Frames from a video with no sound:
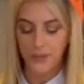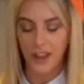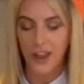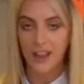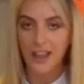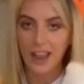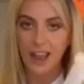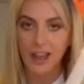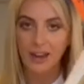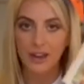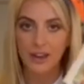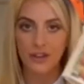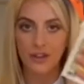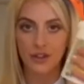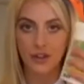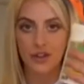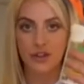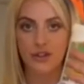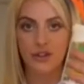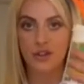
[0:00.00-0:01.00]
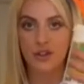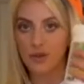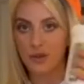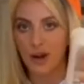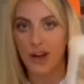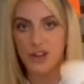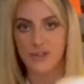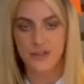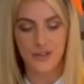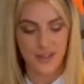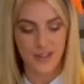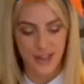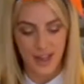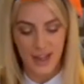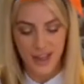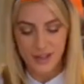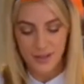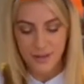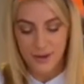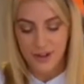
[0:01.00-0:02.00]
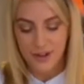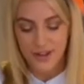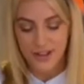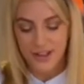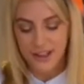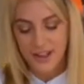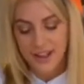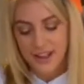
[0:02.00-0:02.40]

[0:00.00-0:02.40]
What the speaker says: Again, industrial restaurant size one.